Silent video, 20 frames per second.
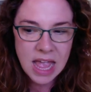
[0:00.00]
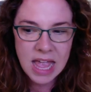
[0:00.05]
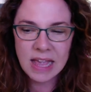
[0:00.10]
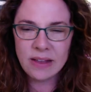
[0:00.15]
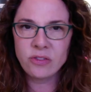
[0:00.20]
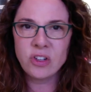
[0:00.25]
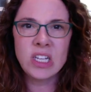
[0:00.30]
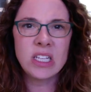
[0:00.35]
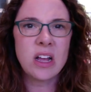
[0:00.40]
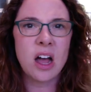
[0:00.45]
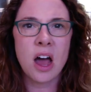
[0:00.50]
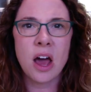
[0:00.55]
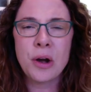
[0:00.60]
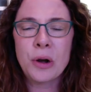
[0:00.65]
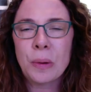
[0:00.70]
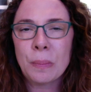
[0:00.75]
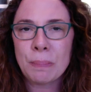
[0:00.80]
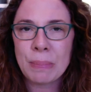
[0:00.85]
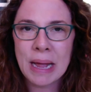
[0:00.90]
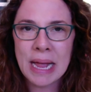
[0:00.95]
if she's on
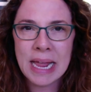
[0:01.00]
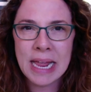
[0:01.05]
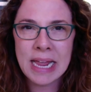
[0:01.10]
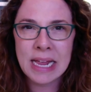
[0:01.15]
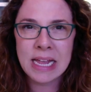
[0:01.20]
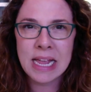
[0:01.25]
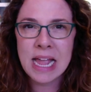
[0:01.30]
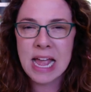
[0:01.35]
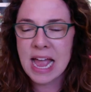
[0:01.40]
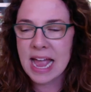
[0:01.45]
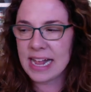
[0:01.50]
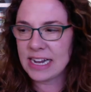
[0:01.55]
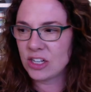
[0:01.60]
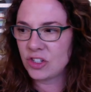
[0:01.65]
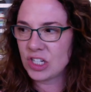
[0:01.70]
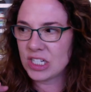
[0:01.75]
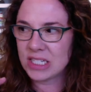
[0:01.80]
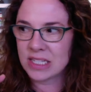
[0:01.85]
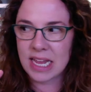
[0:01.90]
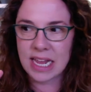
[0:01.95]
her bike and
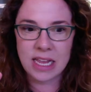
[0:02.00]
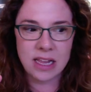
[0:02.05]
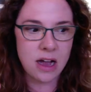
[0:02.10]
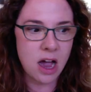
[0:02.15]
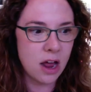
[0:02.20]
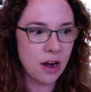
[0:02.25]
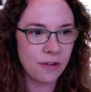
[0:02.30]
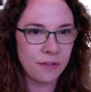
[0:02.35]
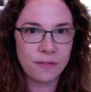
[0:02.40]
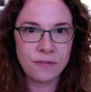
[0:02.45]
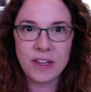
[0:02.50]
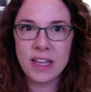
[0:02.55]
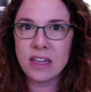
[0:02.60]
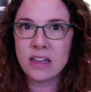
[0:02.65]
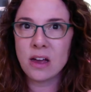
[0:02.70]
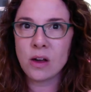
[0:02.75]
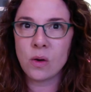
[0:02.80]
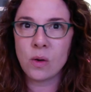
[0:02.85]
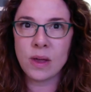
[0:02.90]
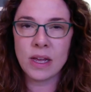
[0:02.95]
she's like got her feet
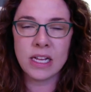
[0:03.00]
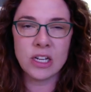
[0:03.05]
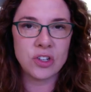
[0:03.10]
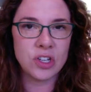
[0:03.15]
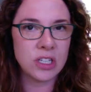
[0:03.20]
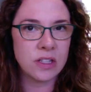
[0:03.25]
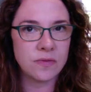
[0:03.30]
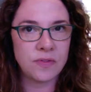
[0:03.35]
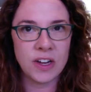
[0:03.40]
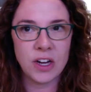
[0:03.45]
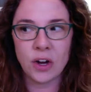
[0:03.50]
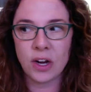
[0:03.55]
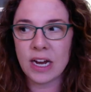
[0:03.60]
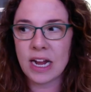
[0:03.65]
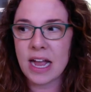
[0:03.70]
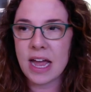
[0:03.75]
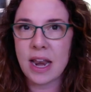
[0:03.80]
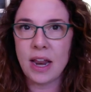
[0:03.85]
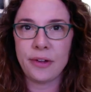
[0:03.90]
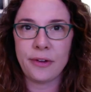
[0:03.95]
going and she's figuring
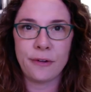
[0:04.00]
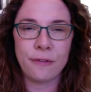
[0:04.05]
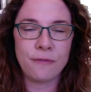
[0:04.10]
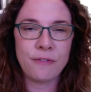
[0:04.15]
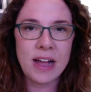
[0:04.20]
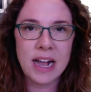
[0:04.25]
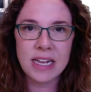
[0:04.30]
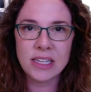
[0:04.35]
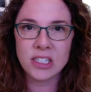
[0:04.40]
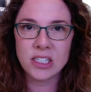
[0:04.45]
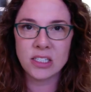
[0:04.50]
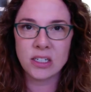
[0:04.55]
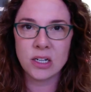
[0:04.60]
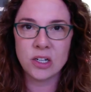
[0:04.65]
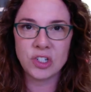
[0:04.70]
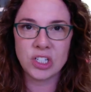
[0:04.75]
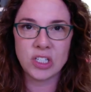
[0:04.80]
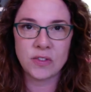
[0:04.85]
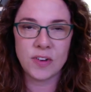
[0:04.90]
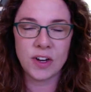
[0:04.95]
out how to go faster
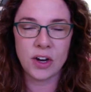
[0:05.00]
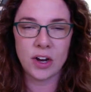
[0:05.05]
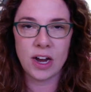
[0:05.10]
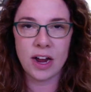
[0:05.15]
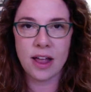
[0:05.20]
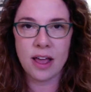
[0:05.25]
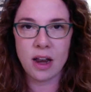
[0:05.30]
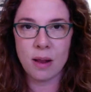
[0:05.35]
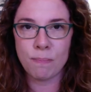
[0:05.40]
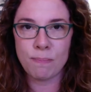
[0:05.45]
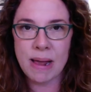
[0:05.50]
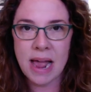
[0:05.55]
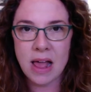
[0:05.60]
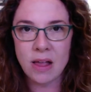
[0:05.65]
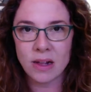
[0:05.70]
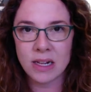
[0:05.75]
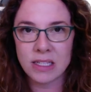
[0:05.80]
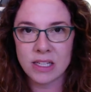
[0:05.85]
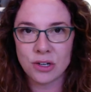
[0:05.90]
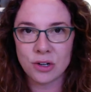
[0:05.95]
and she's figuring out how to
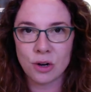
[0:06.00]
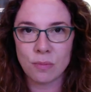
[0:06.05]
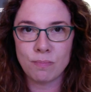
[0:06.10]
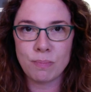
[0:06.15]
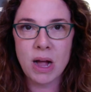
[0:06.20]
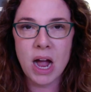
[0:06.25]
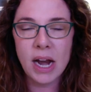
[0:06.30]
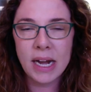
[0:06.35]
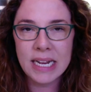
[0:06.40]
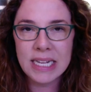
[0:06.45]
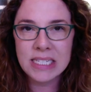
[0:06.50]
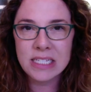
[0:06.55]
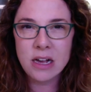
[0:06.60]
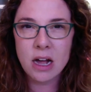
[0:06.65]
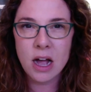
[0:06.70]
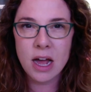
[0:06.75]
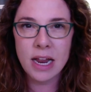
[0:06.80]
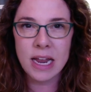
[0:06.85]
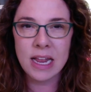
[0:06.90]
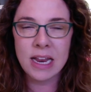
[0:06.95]
balance and her body's
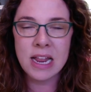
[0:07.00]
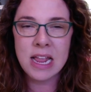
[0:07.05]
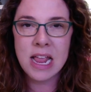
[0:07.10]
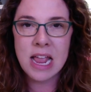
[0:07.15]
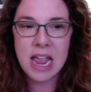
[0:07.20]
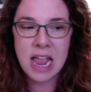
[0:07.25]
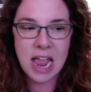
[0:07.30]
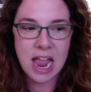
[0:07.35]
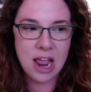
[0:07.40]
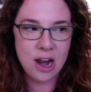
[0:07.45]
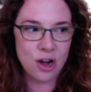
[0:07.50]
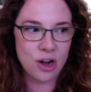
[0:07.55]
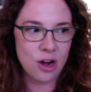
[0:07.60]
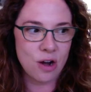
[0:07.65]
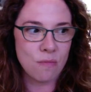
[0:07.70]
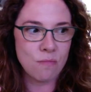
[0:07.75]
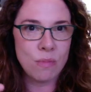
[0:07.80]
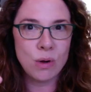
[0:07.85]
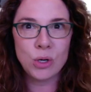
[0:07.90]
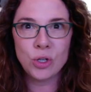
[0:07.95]
got it and her
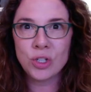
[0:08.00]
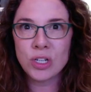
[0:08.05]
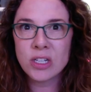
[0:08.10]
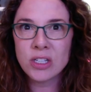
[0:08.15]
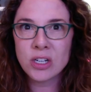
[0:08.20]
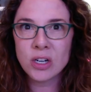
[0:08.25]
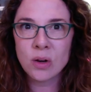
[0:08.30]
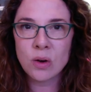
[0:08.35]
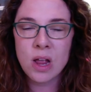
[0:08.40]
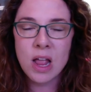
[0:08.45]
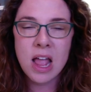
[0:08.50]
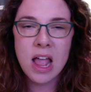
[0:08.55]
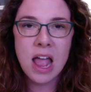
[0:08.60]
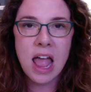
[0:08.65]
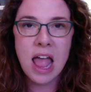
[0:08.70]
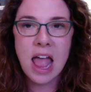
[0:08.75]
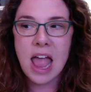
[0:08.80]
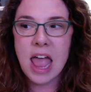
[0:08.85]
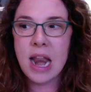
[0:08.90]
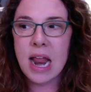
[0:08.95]
emotions are,
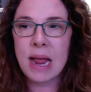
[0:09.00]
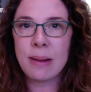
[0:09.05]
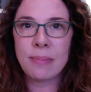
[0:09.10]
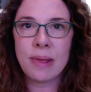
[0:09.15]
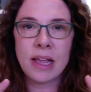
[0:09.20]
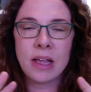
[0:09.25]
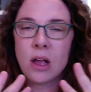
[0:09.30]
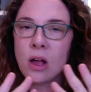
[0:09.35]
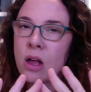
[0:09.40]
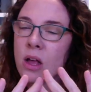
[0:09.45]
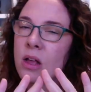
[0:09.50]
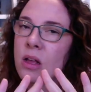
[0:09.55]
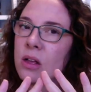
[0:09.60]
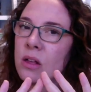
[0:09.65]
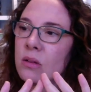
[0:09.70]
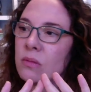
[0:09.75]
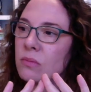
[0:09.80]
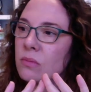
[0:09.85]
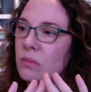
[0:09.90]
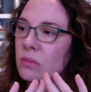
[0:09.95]
and I'm like,
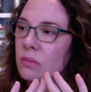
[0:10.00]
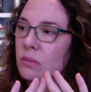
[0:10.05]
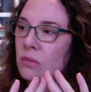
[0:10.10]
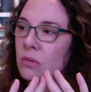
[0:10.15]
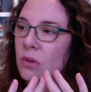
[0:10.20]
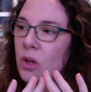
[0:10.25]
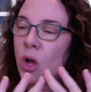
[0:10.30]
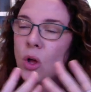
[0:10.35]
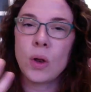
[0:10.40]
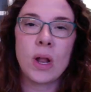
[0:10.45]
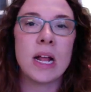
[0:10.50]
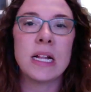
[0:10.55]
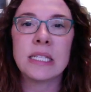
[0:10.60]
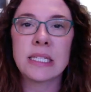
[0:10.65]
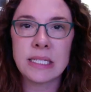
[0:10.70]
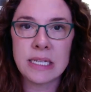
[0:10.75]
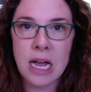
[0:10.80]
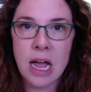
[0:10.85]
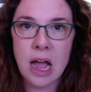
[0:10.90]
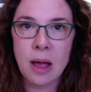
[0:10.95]
hold on,
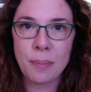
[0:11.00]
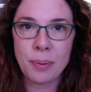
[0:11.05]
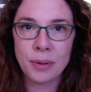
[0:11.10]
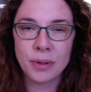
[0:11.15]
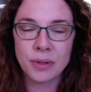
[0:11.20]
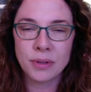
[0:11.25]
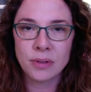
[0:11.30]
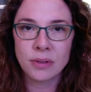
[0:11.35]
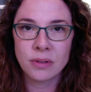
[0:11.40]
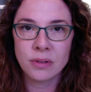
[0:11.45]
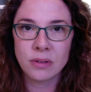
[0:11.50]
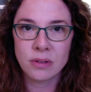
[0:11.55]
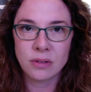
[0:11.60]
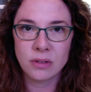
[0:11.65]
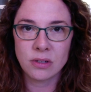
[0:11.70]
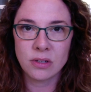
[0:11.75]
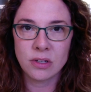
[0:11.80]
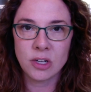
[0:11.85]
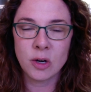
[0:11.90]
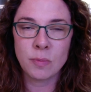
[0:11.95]
stop,
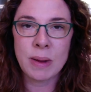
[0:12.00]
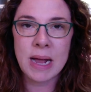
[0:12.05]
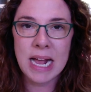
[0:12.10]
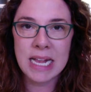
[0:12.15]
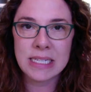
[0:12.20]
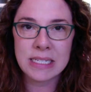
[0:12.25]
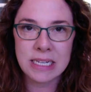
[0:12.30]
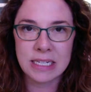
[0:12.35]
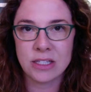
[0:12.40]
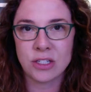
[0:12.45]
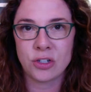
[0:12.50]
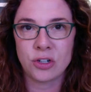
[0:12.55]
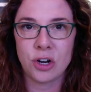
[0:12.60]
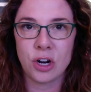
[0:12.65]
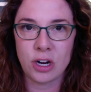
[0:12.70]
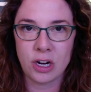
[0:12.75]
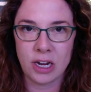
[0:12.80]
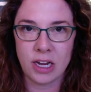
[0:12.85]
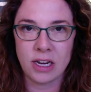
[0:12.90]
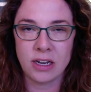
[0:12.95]
your basket's
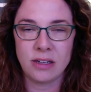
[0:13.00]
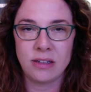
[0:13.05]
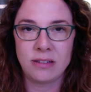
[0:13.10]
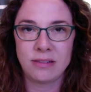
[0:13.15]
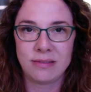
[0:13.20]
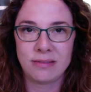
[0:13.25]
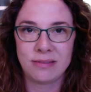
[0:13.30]
crooked.